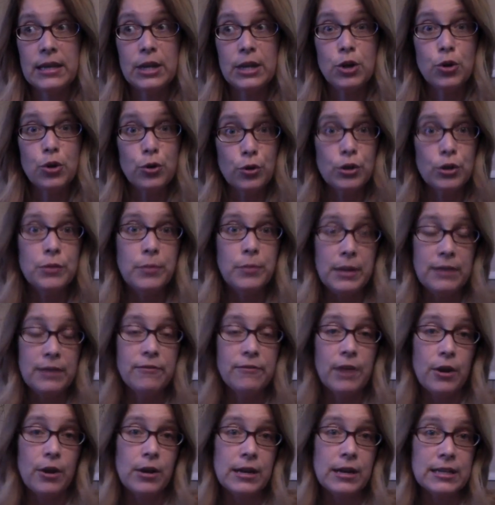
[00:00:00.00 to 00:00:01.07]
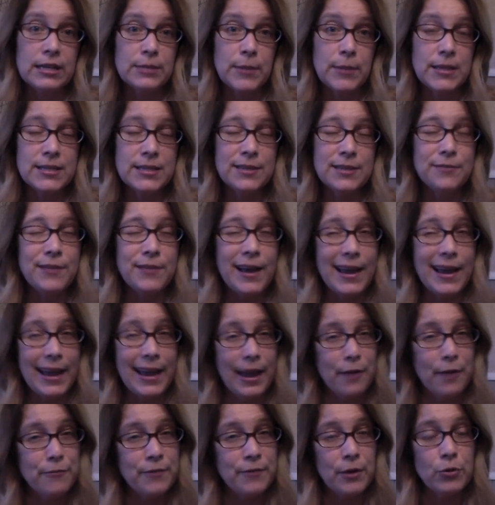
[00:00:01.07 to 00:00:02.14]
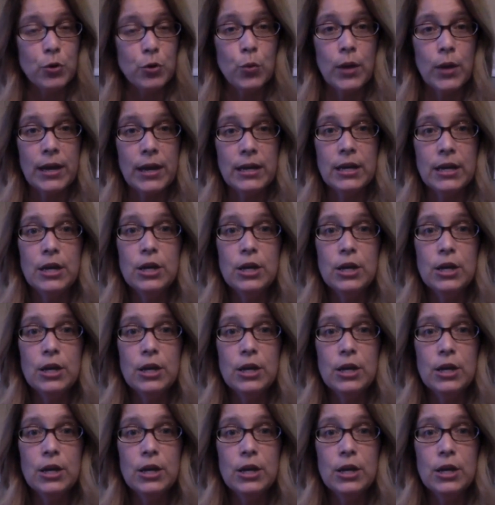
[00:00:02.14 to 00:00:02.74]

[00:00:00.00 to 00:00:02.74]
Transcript: could be very expensive. I have found a way